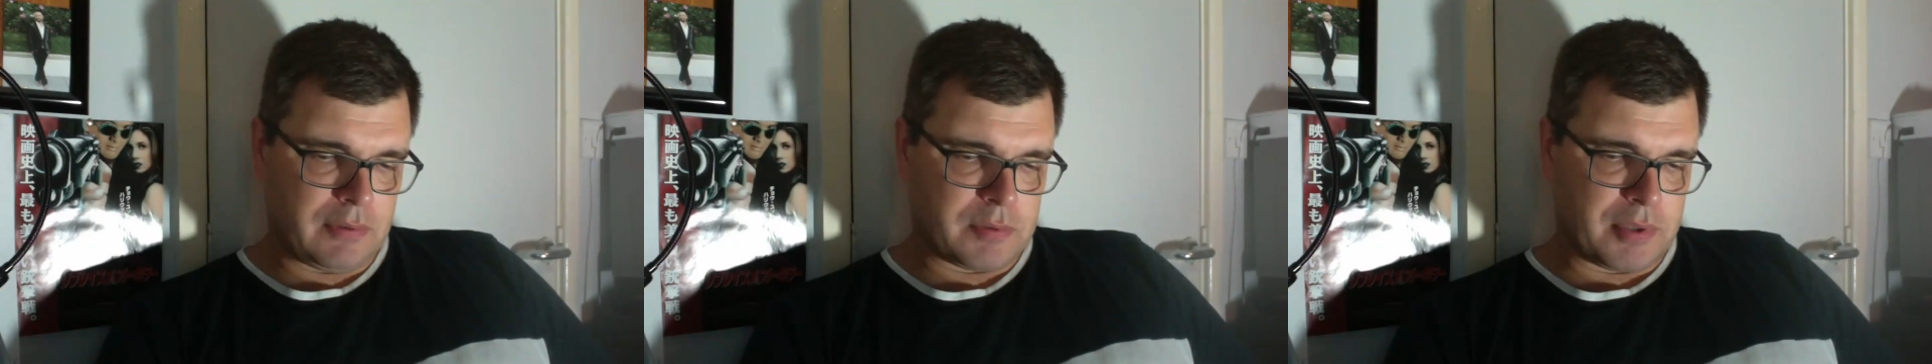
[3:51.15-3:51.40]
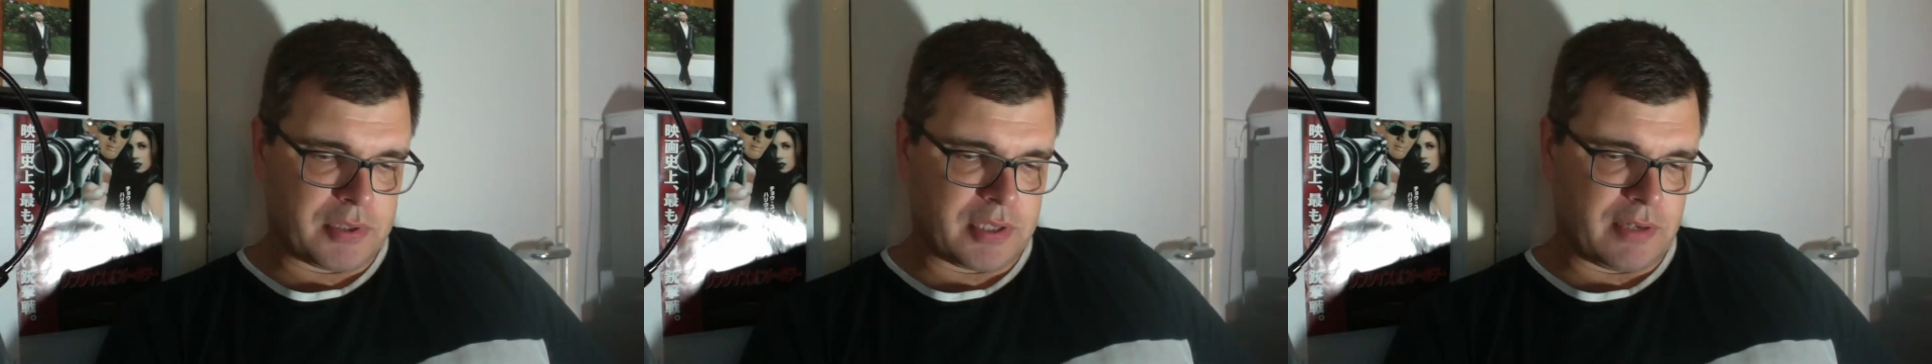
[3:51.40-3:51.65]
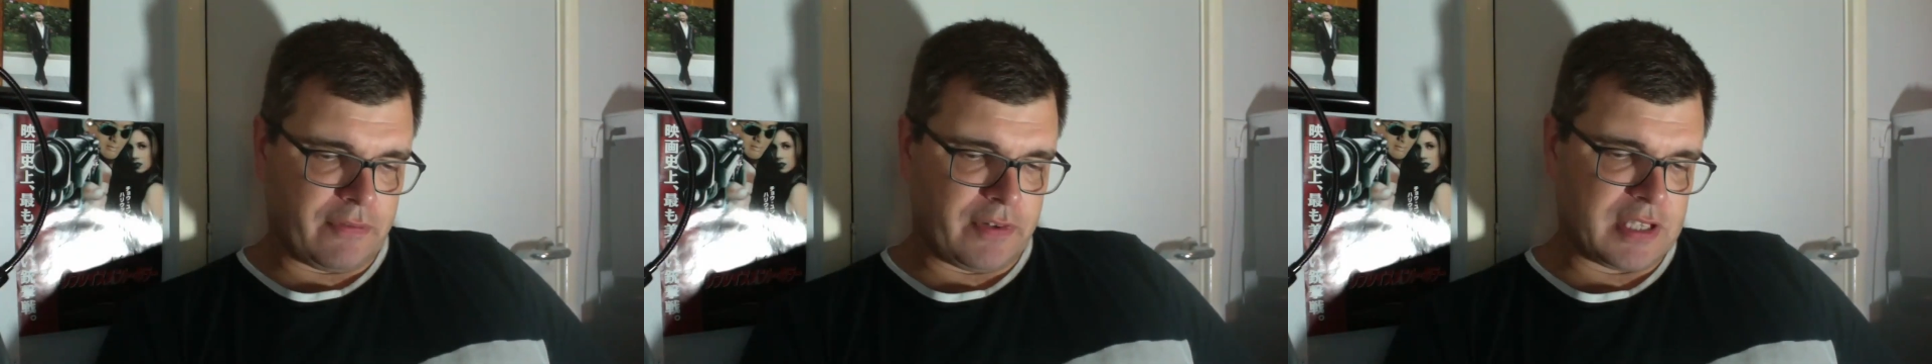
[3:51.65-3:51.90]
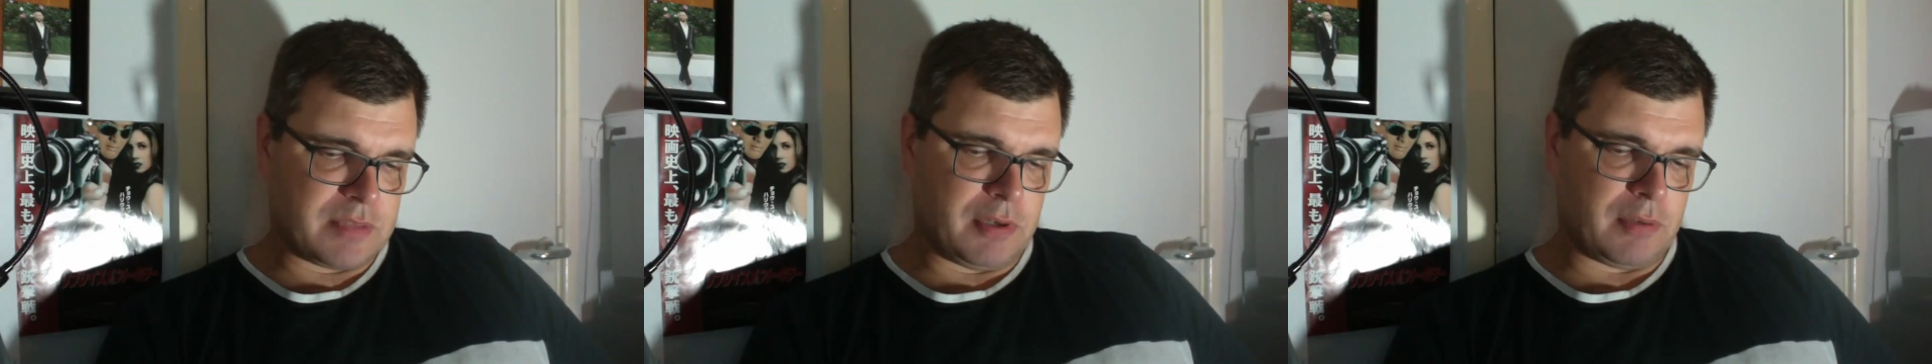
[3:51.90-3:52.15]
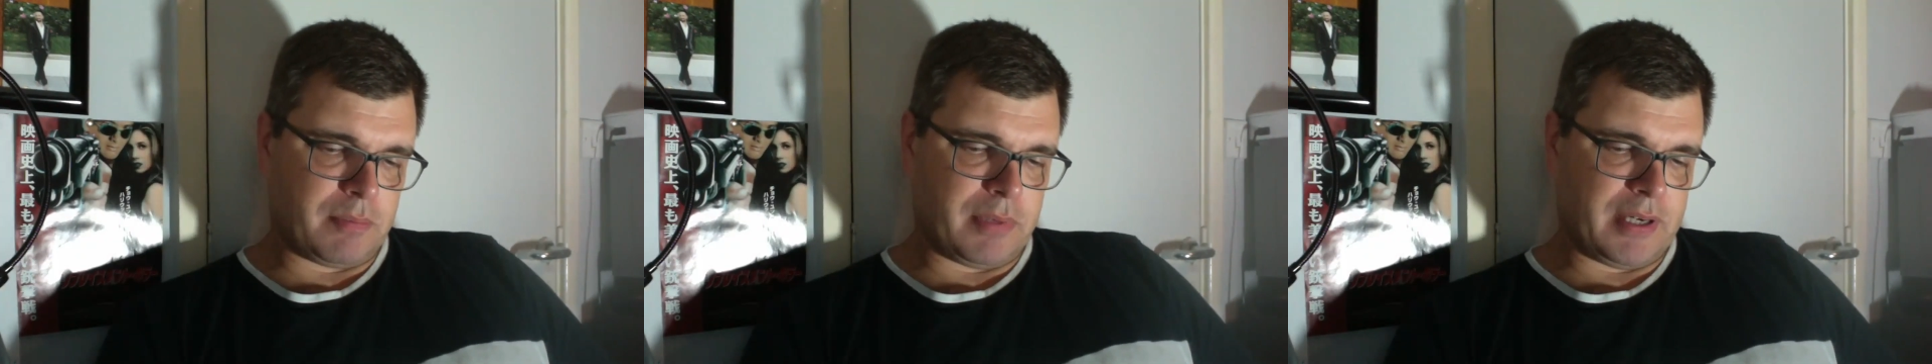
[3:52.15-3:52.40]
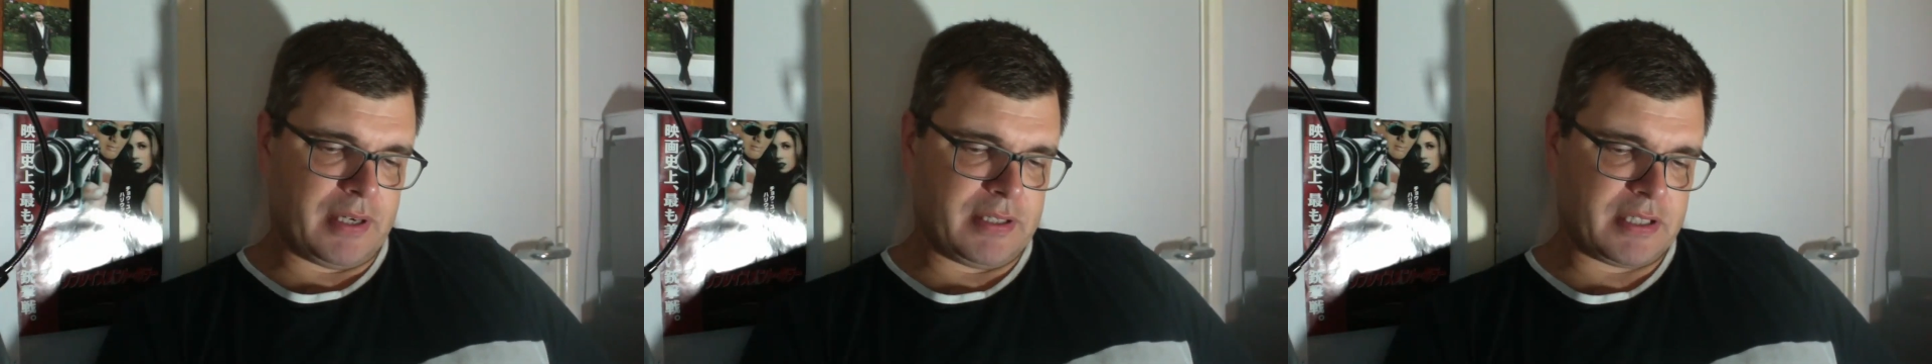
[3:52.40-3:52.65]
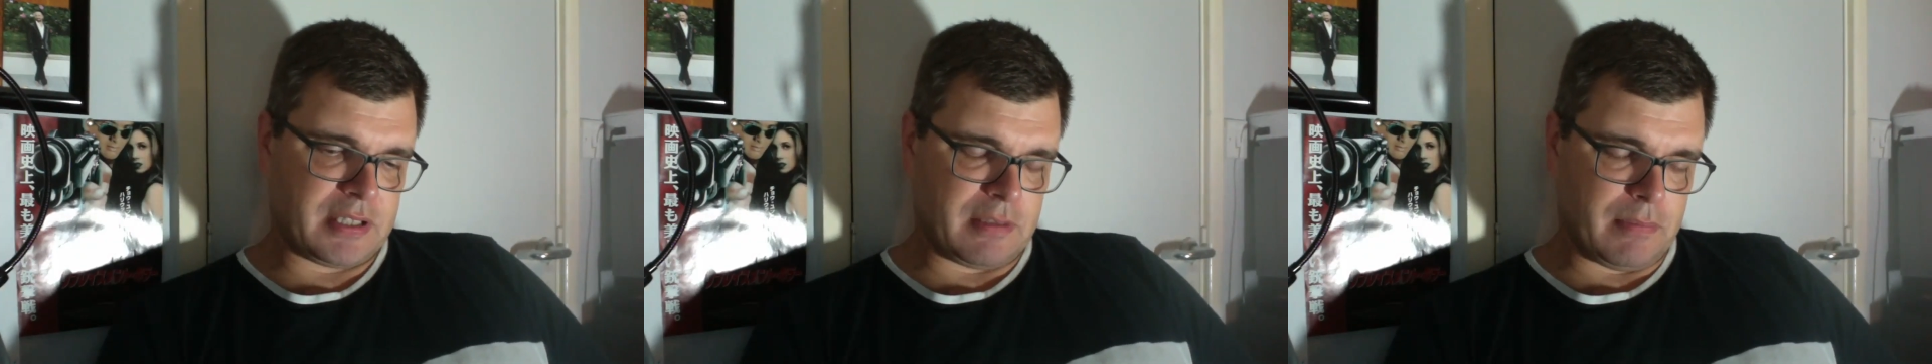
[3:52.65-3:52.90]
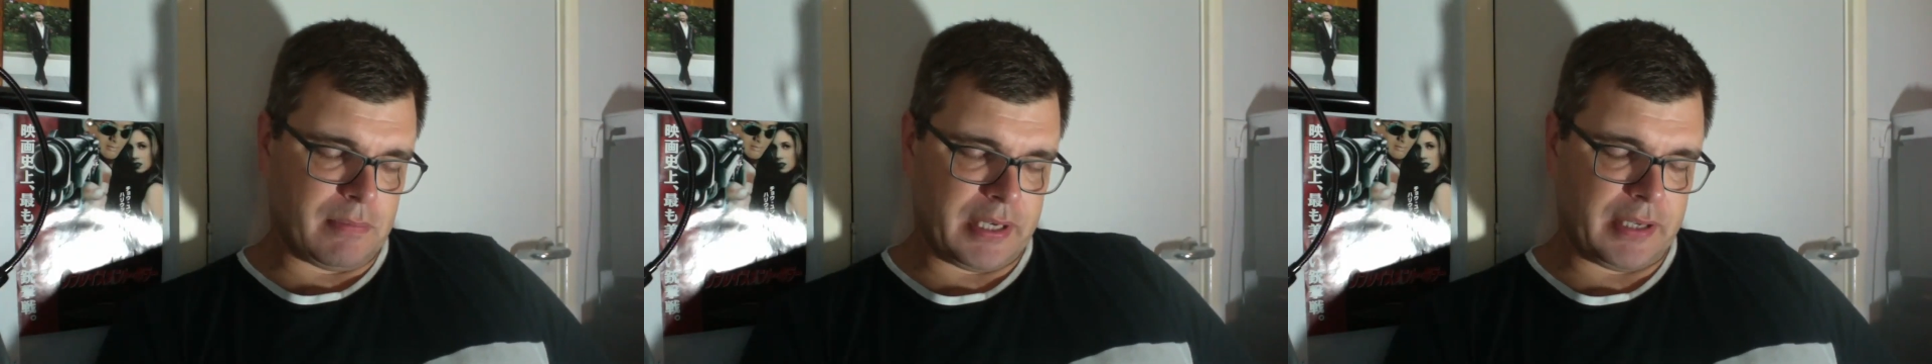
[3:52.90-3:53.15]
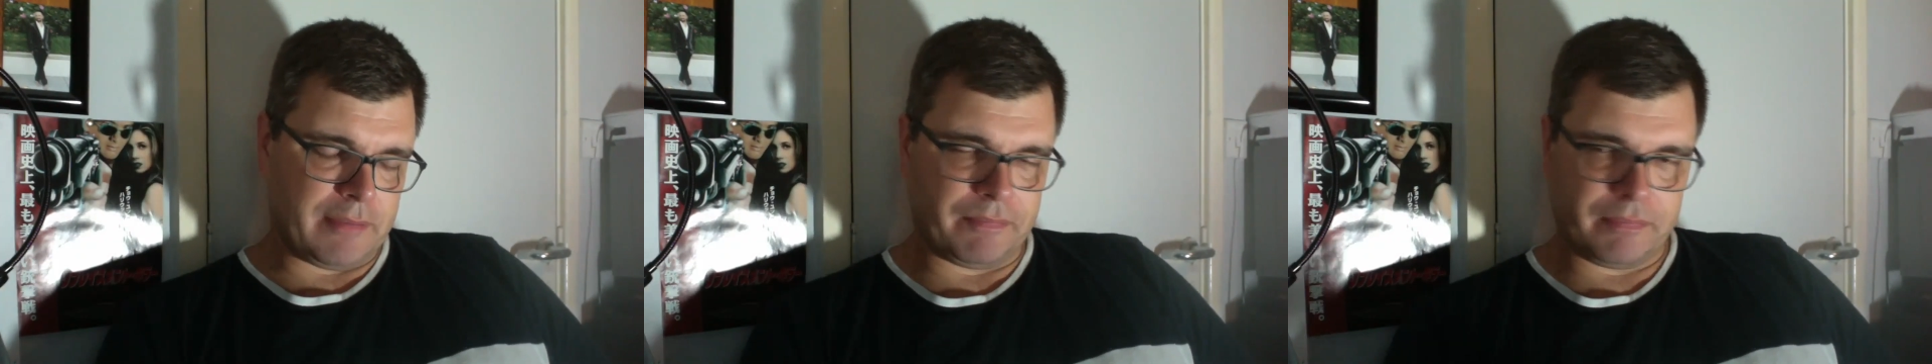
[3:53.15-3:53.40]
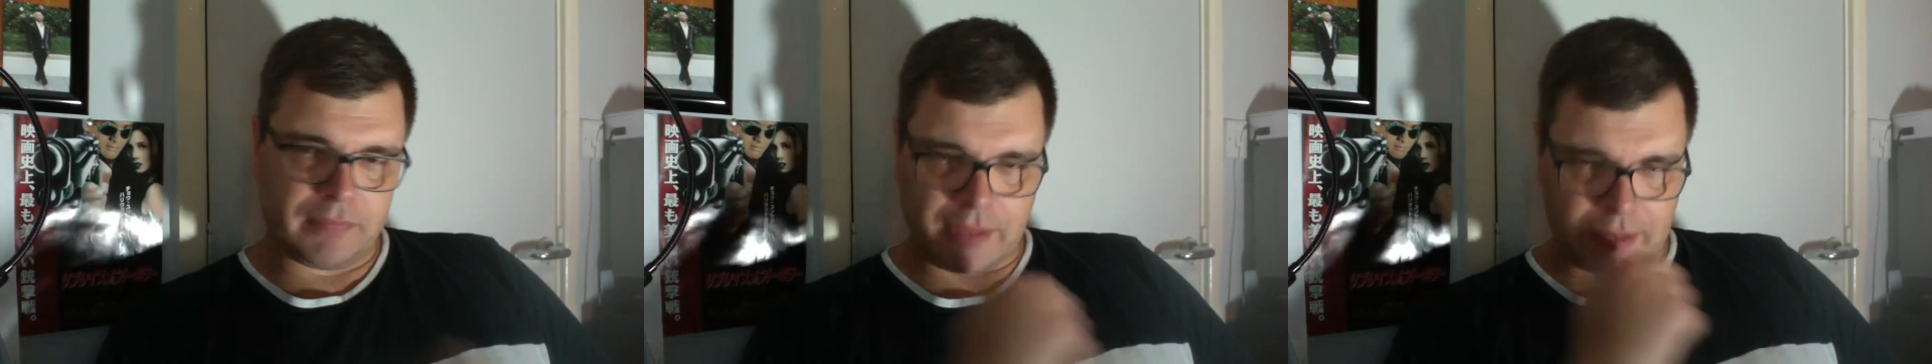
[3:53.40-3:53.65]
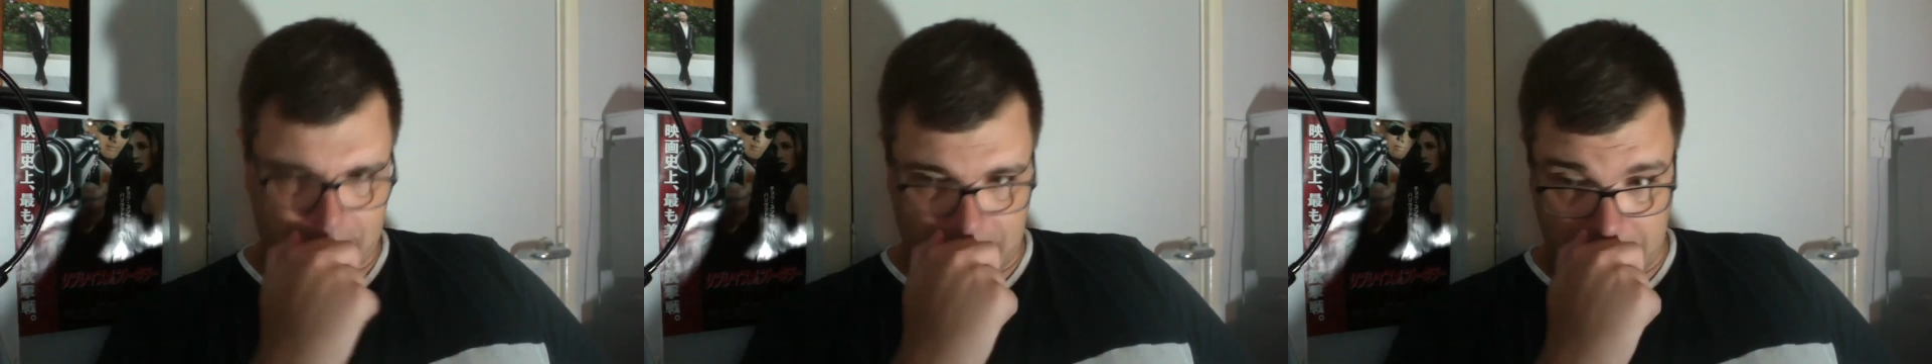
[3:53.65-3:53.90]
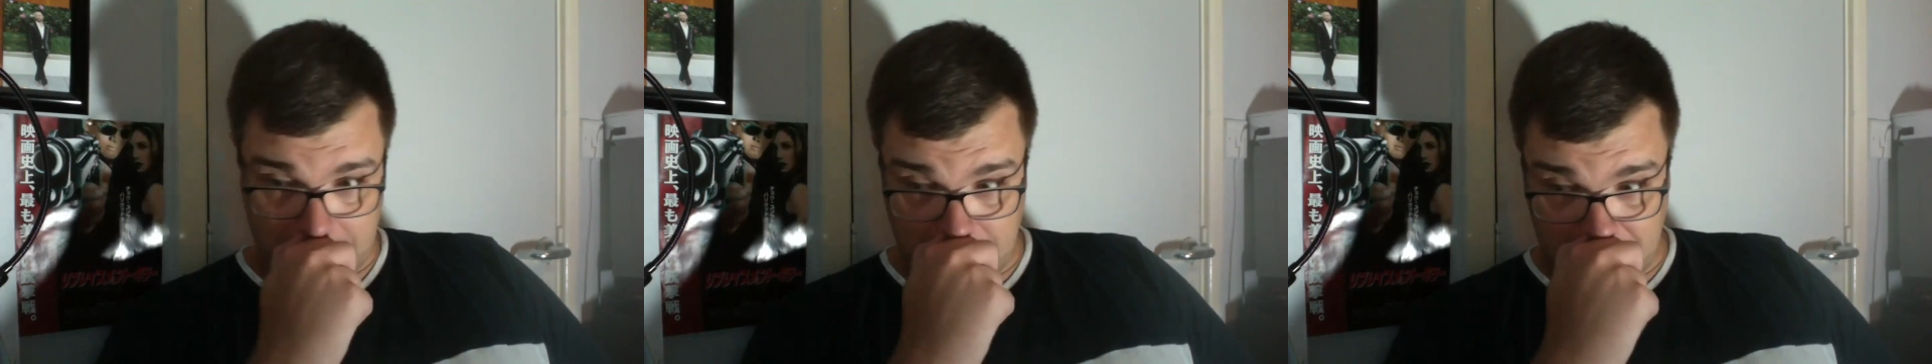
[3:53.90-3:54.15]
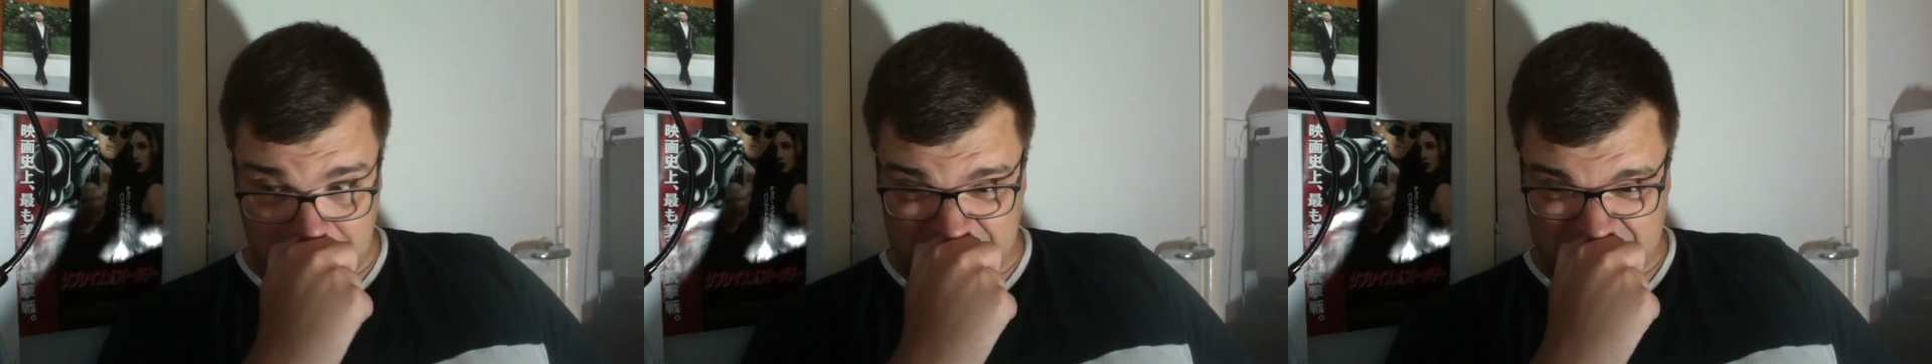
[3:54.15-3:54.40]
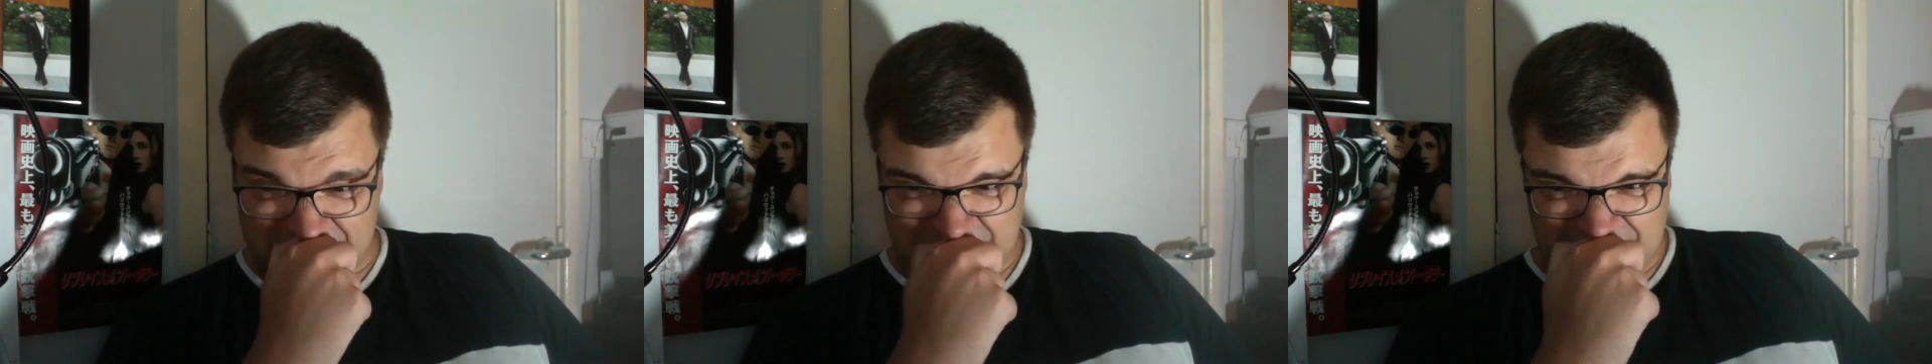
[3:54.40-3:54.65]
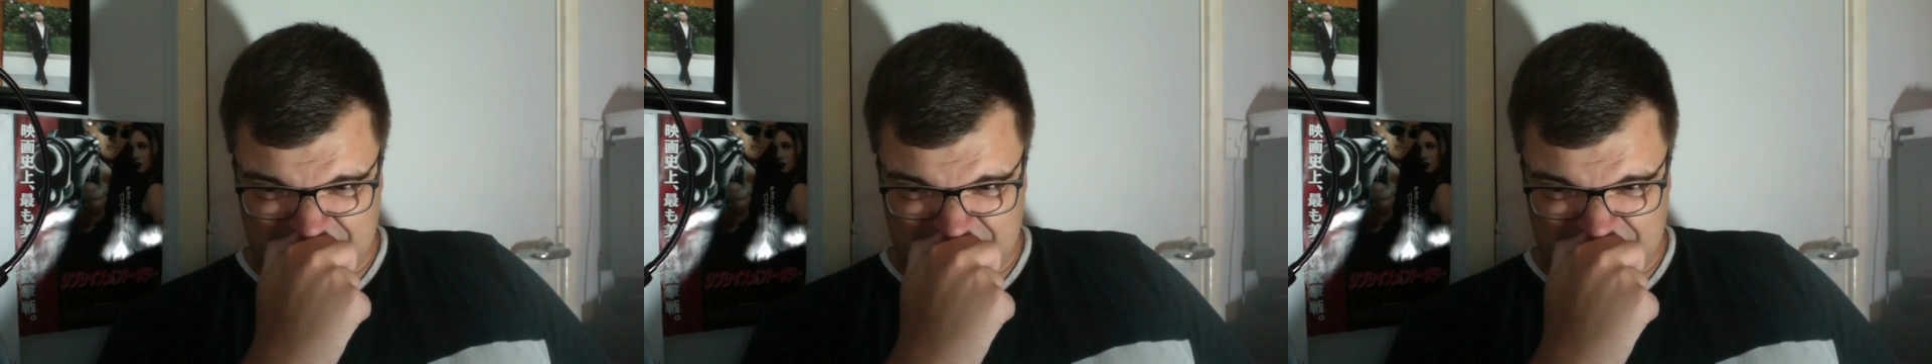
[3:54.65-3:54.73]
that was posted on Facebook by somebody who was